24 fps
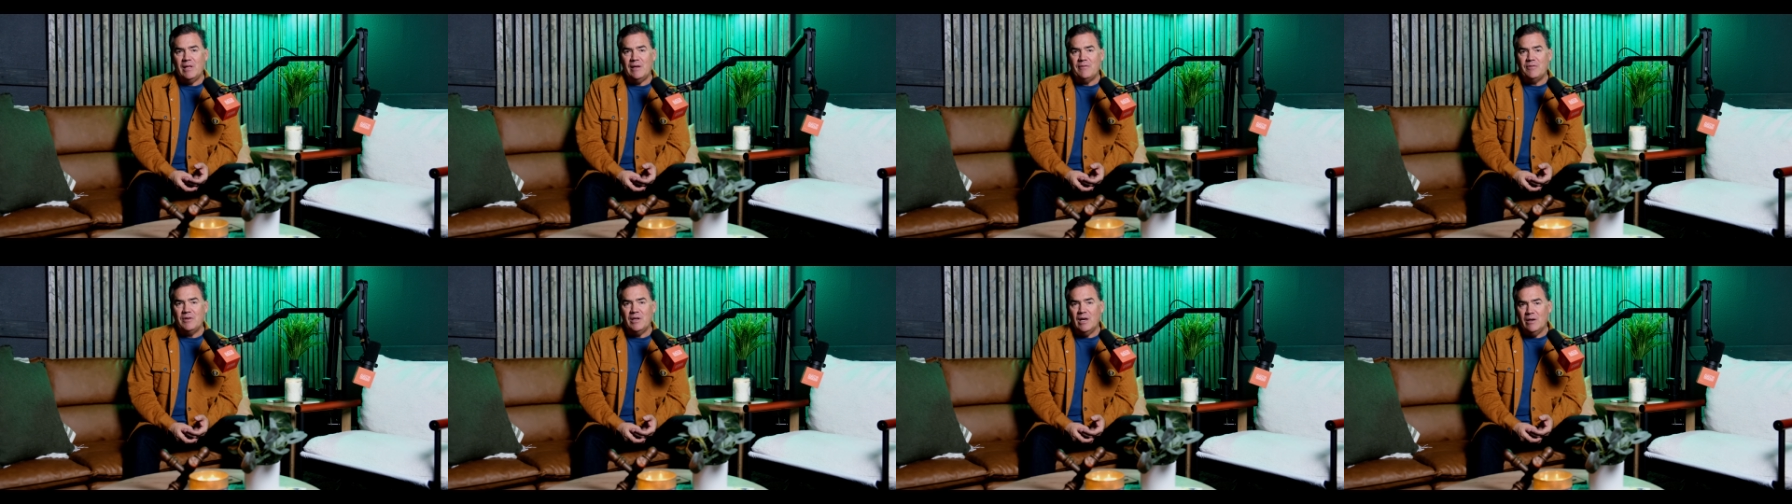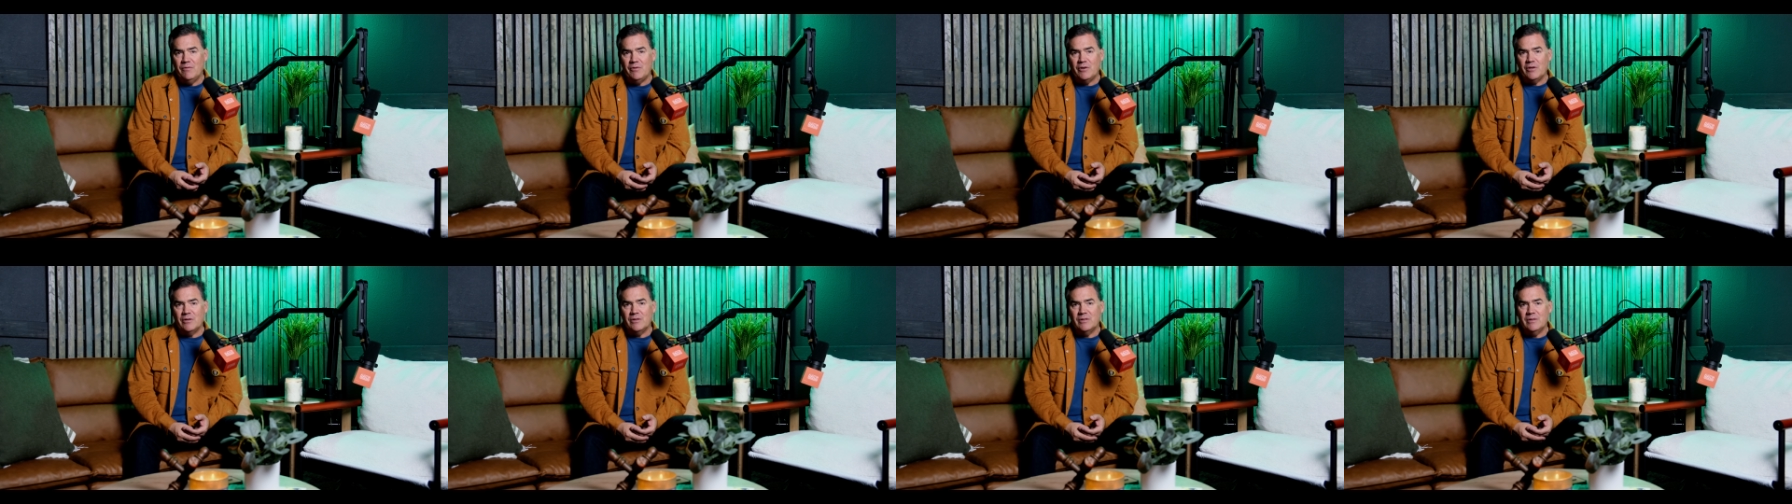have
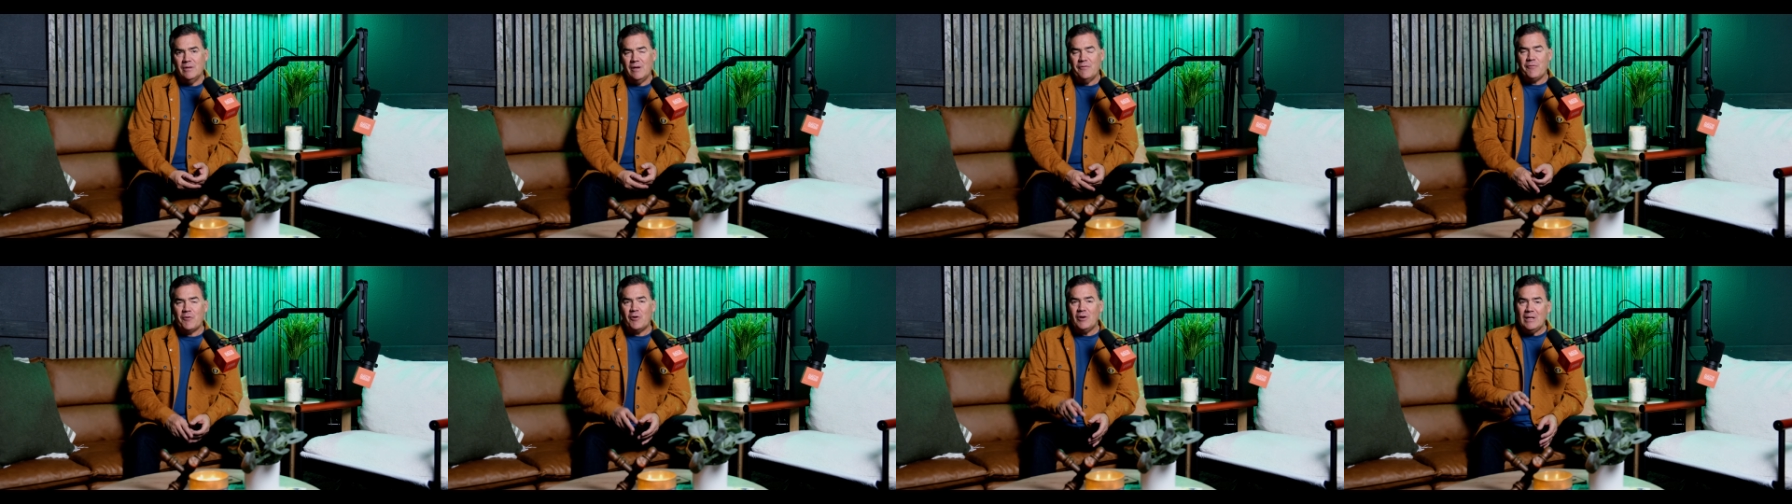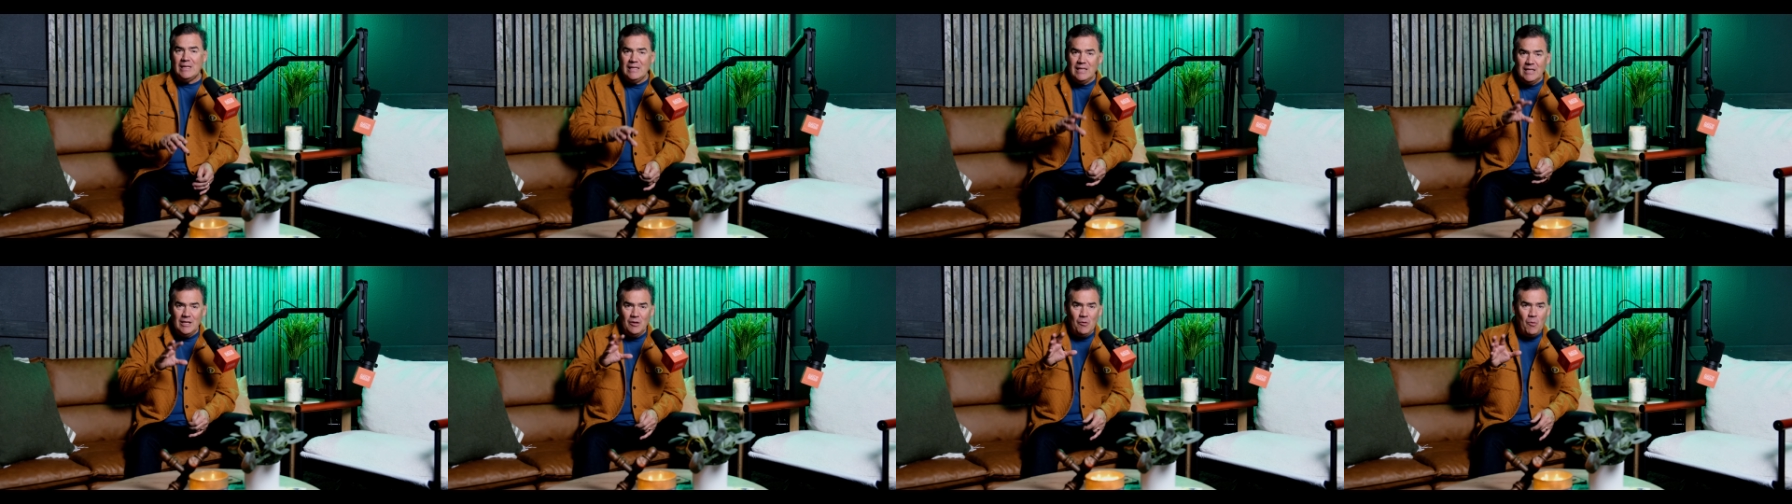governed. Uh, for a
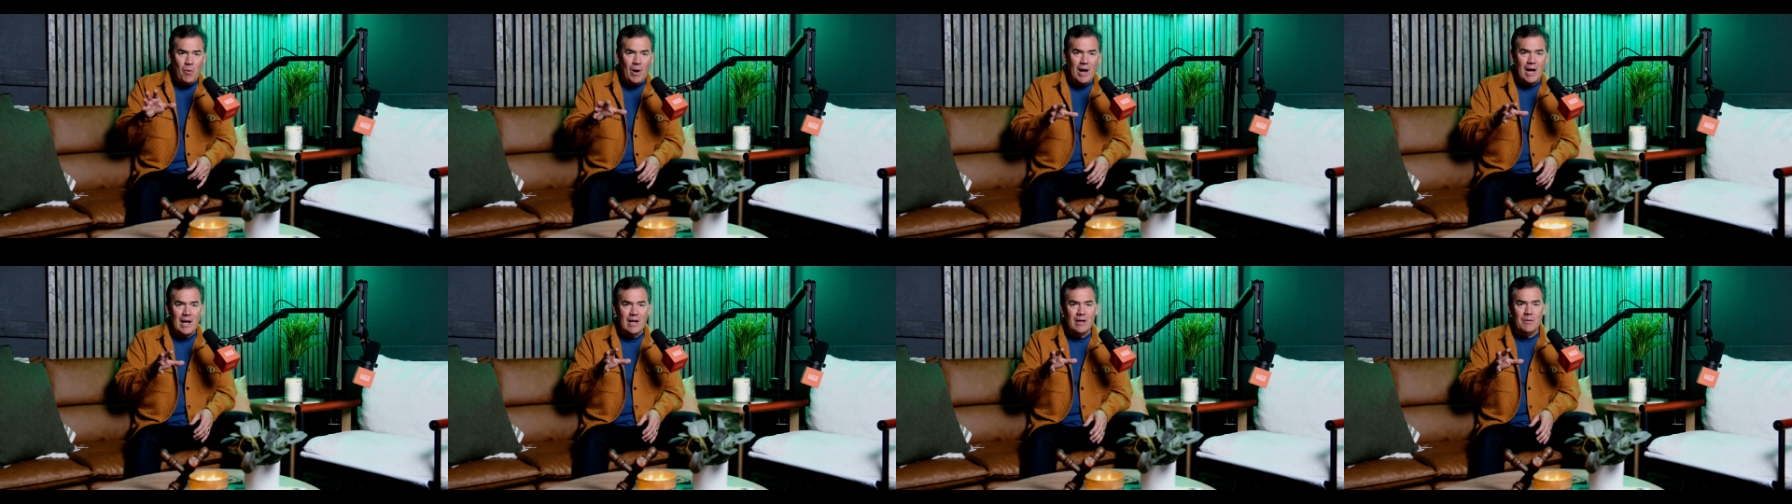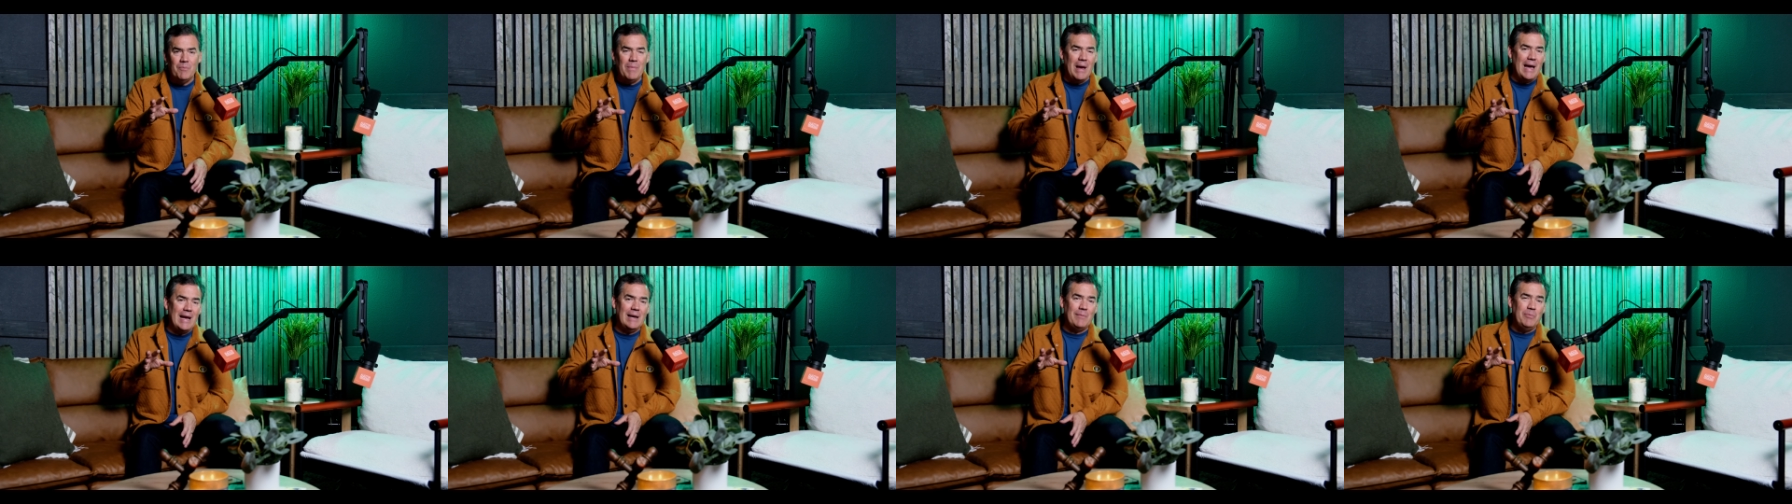little while
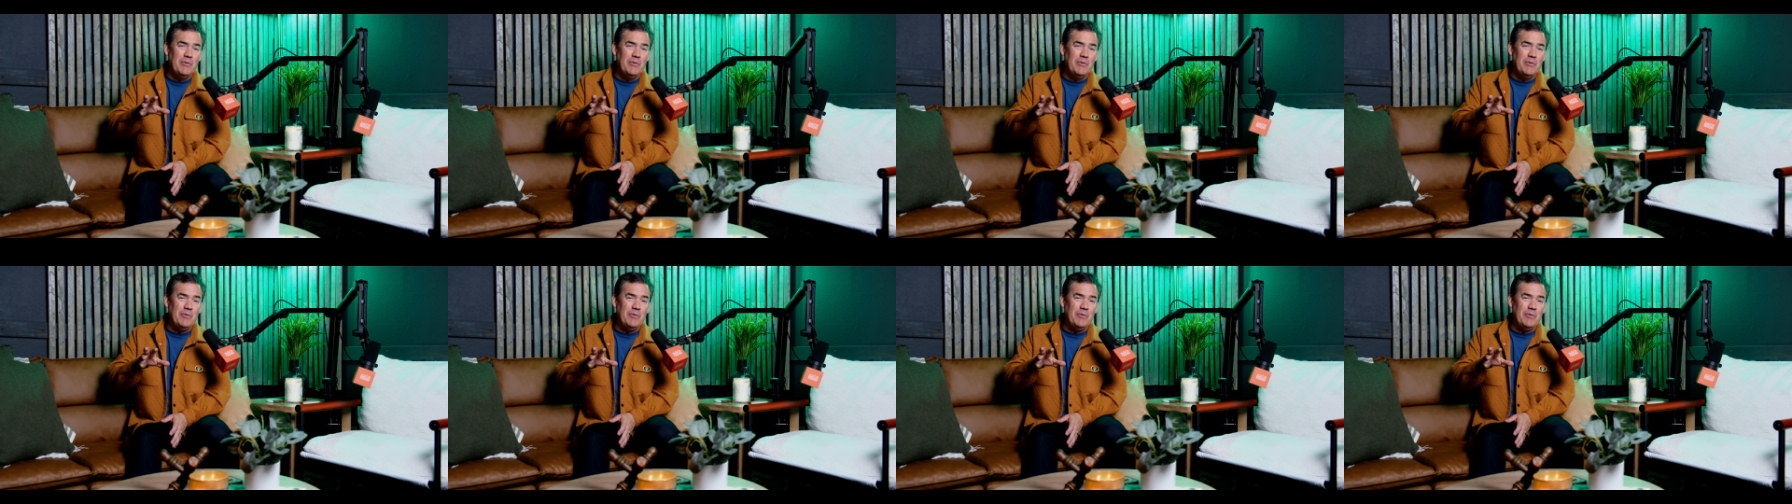back